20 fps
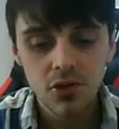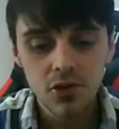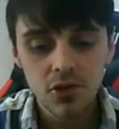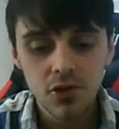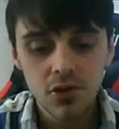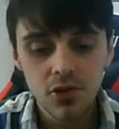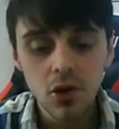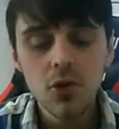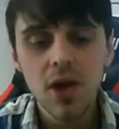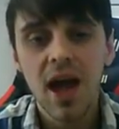
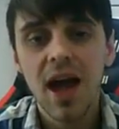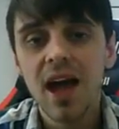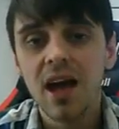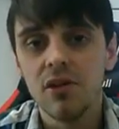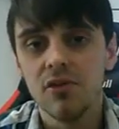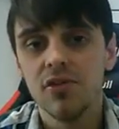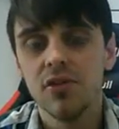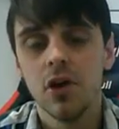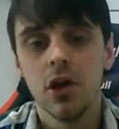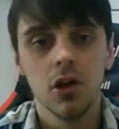don't
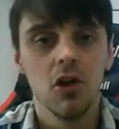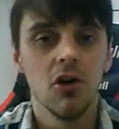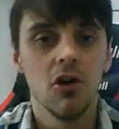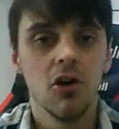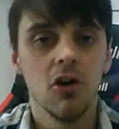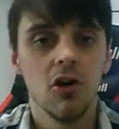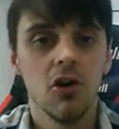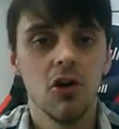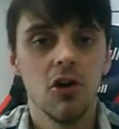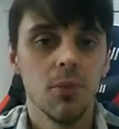have a
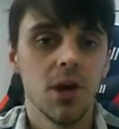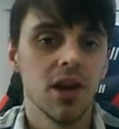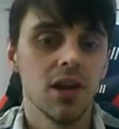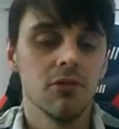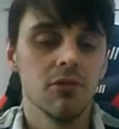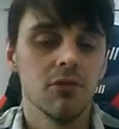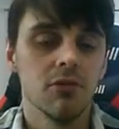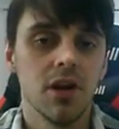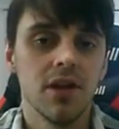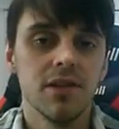lot of money,
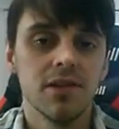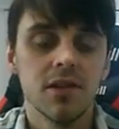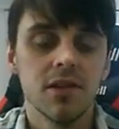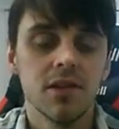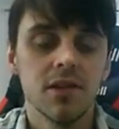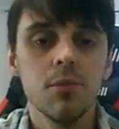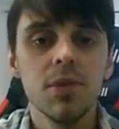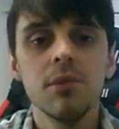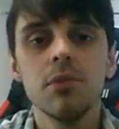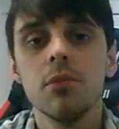right?
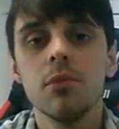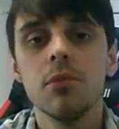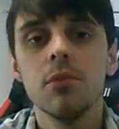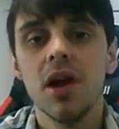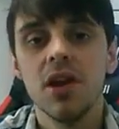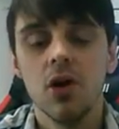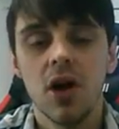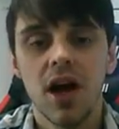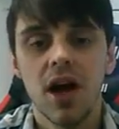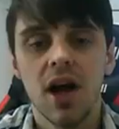Some people might
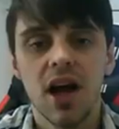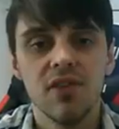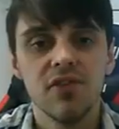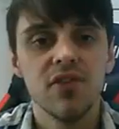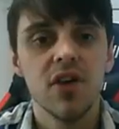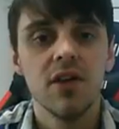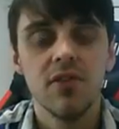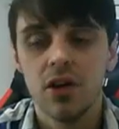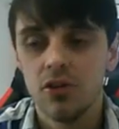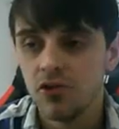not have
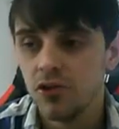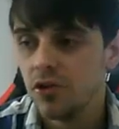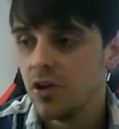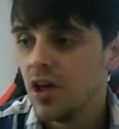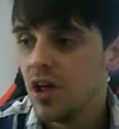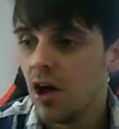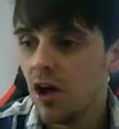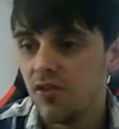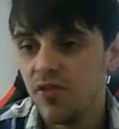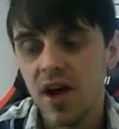
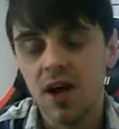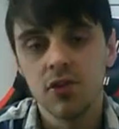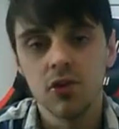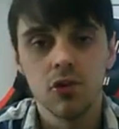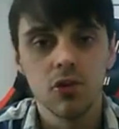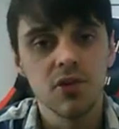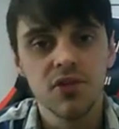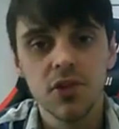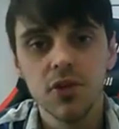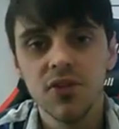500,
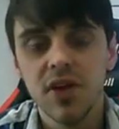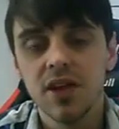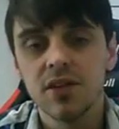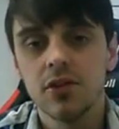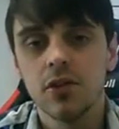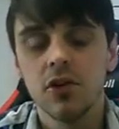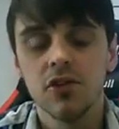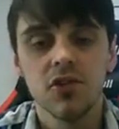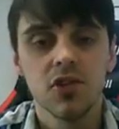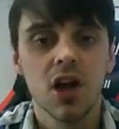1,000
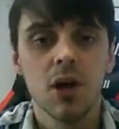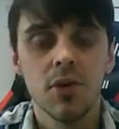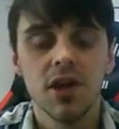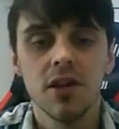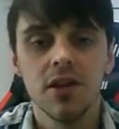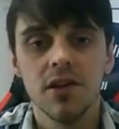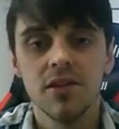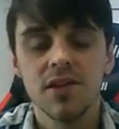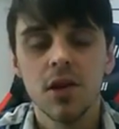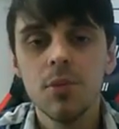or a few
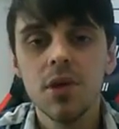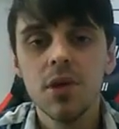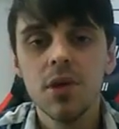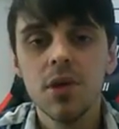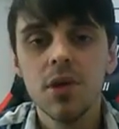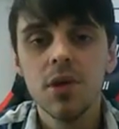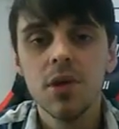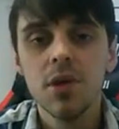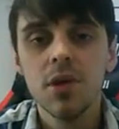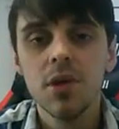
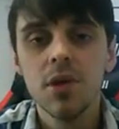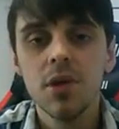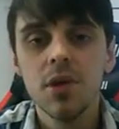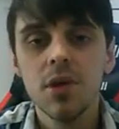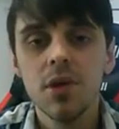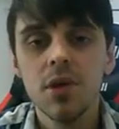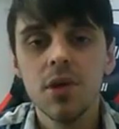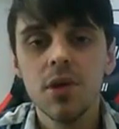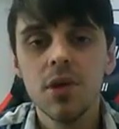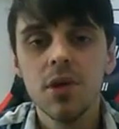$1,000s to come in
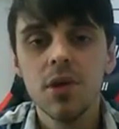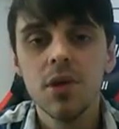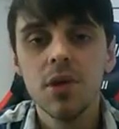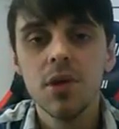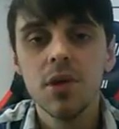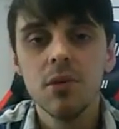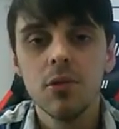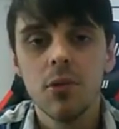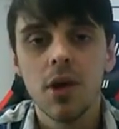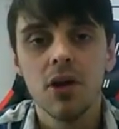at this. Some
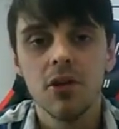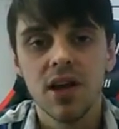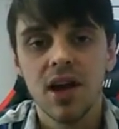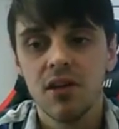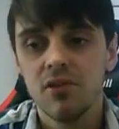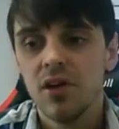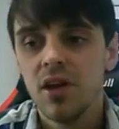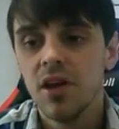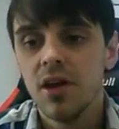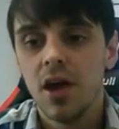people might only
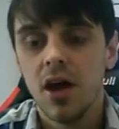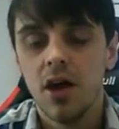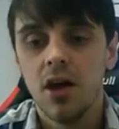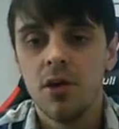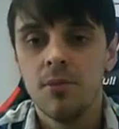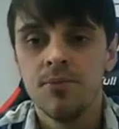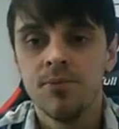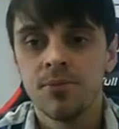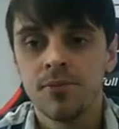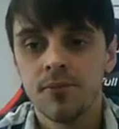have
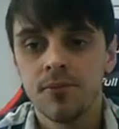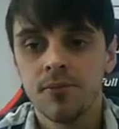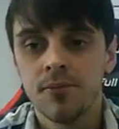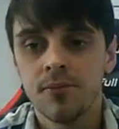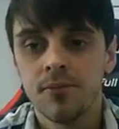maybe